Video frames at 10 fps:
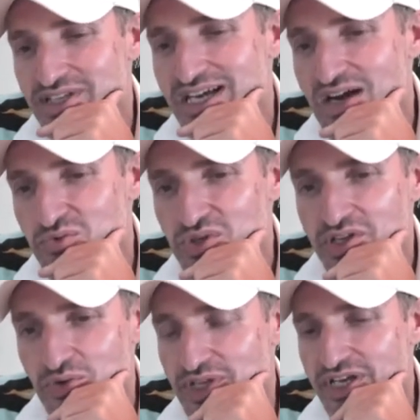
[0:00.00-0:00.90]
it got
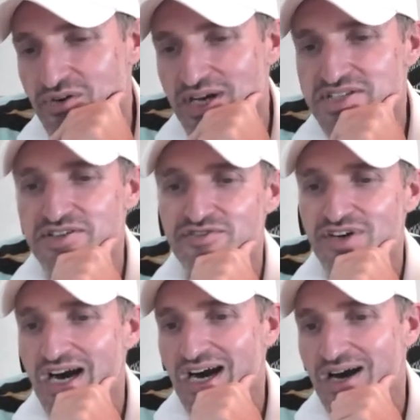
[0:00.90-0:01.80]
really, really aggressive.
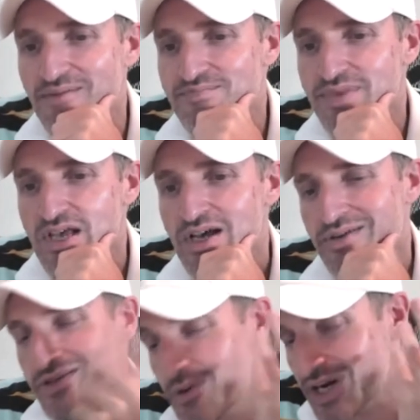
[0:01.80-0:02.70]

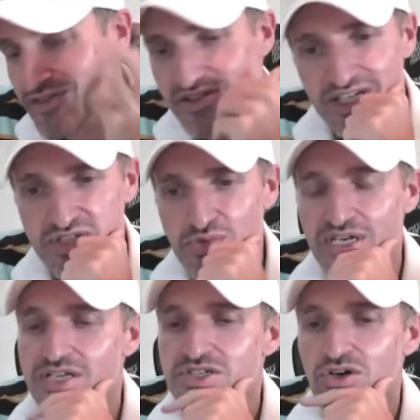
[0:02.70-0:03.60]
Whatever. It is what it is.